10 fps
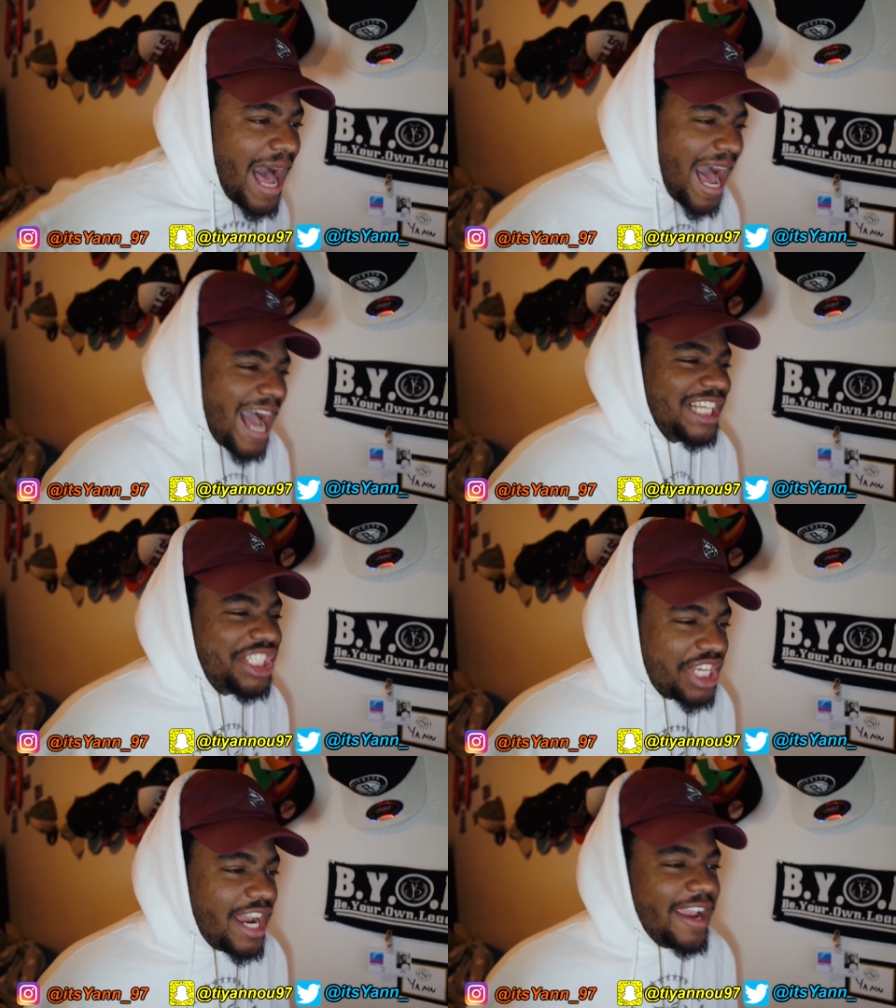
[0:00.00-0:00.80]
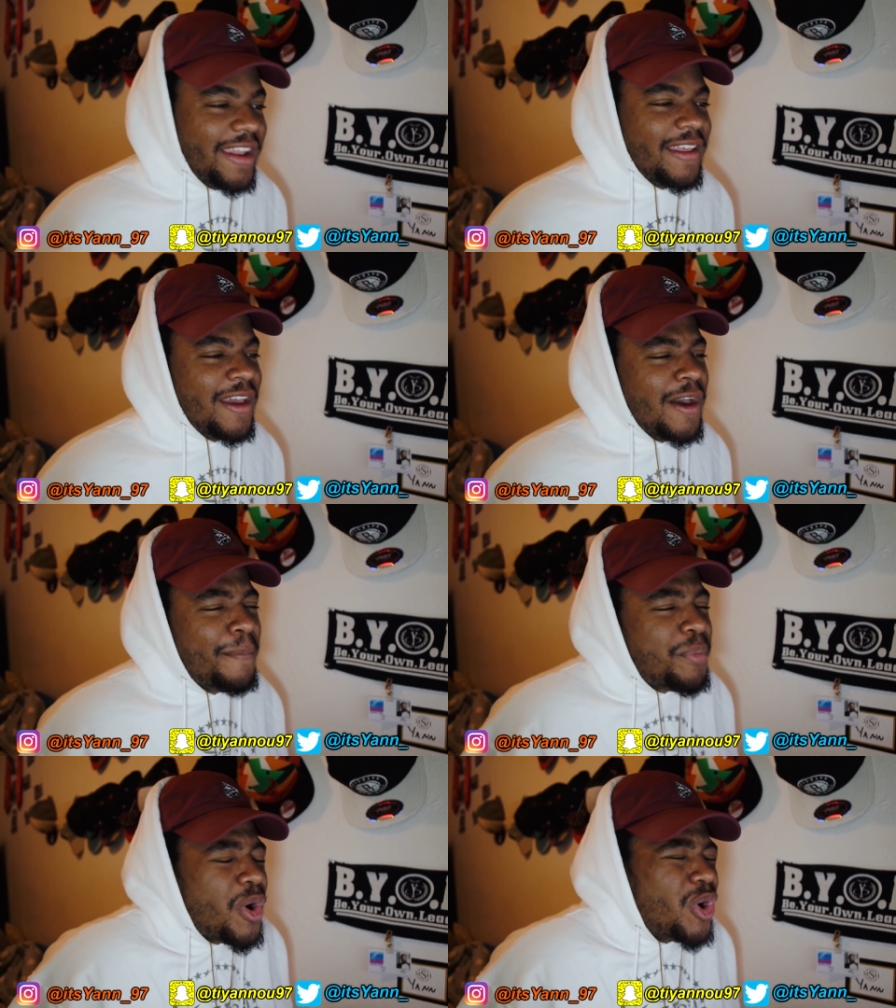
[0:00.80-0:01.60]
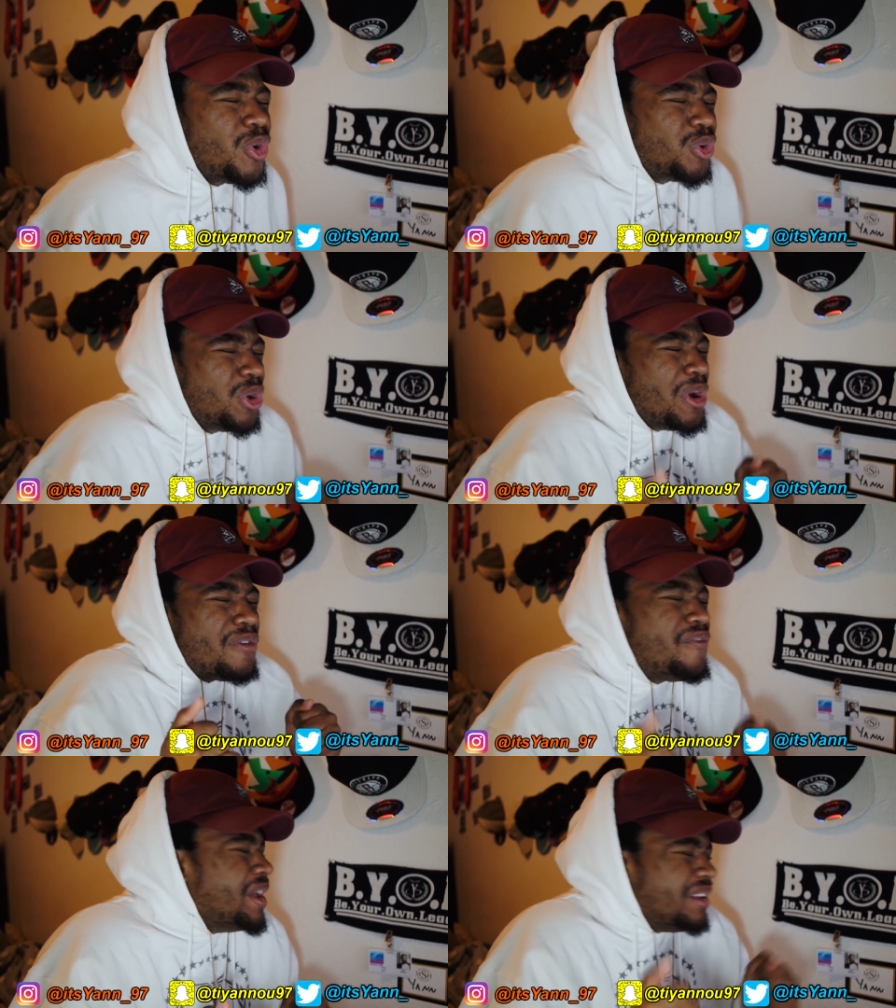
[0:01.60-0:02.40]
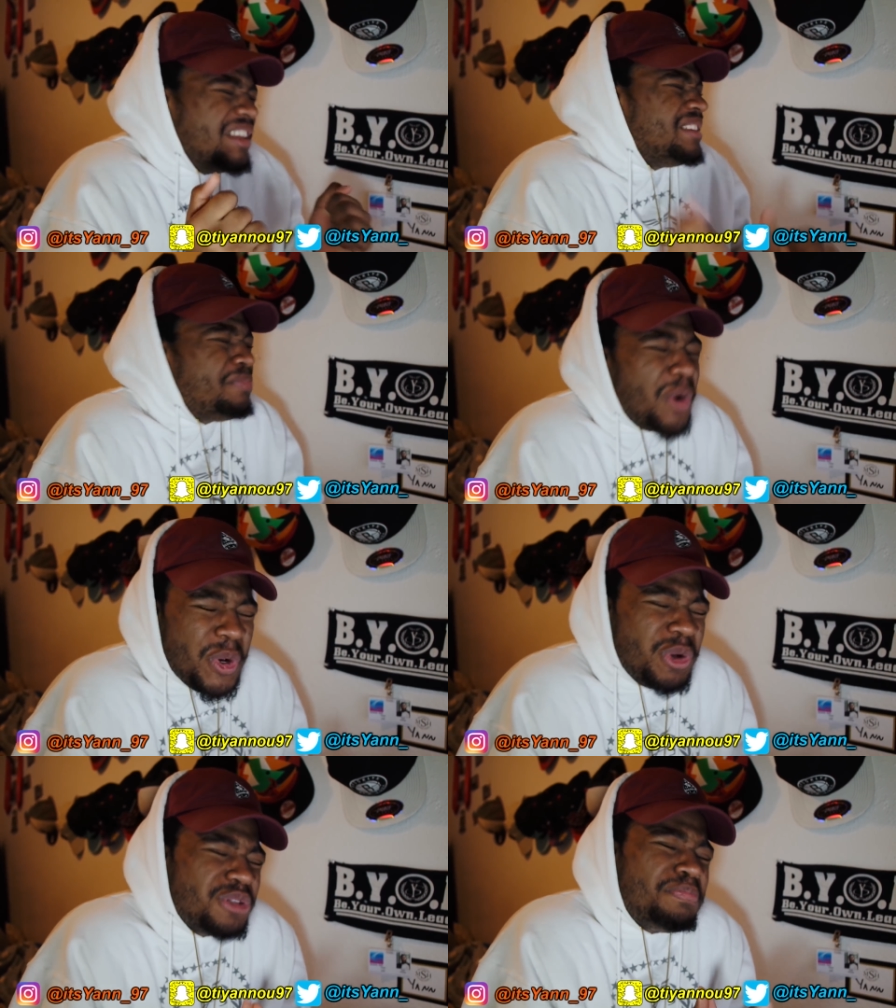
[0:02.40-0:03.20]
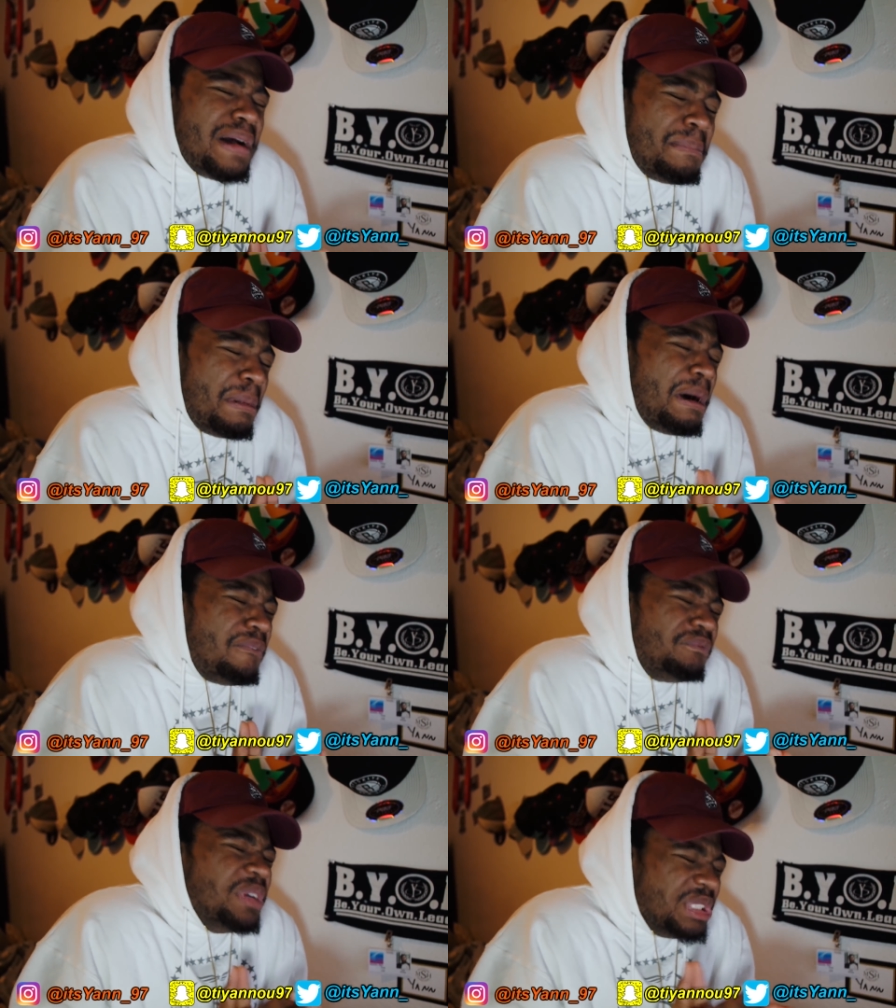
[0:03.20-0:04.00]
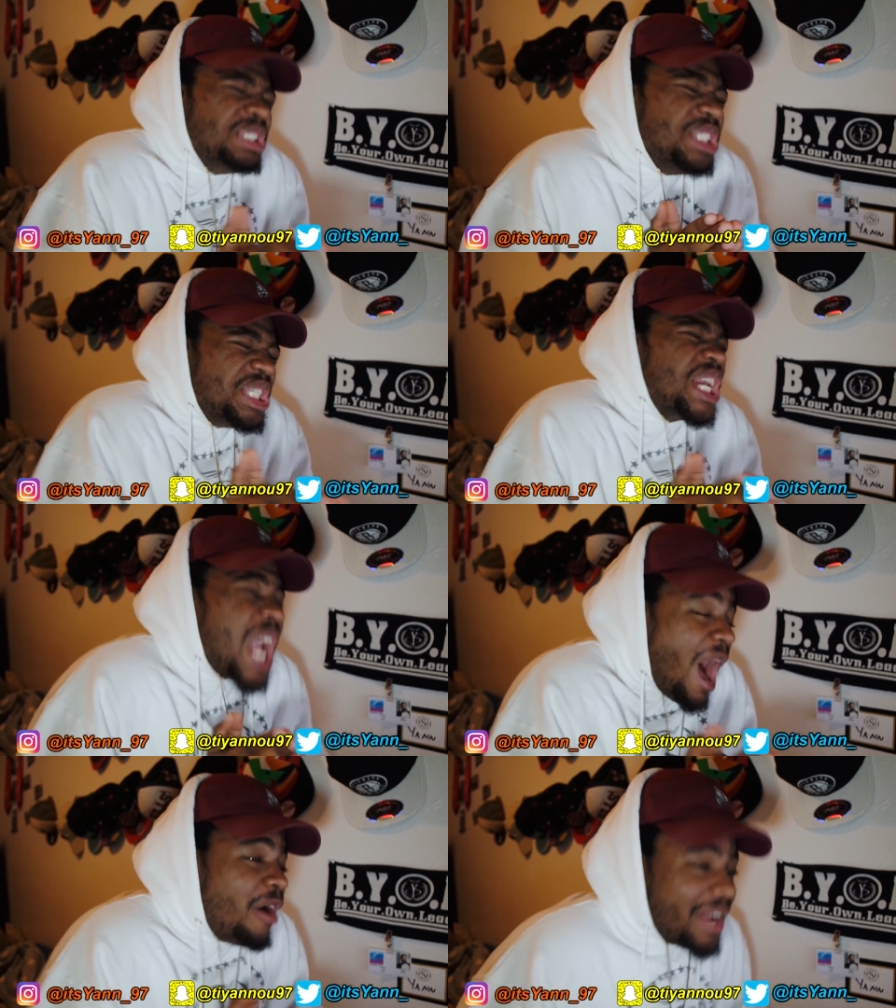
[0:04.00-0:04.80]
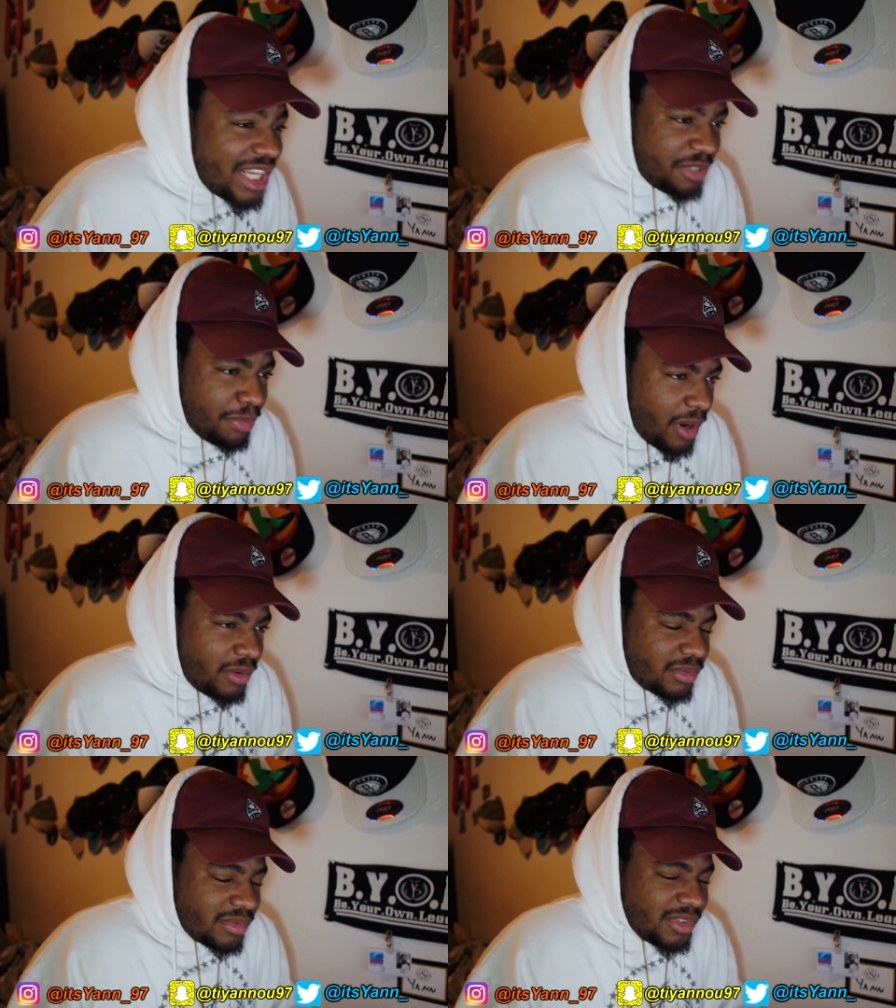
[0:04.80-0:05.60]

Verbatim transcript: I Shyne. Produ it's produced by Mo DJ Carnage, bro.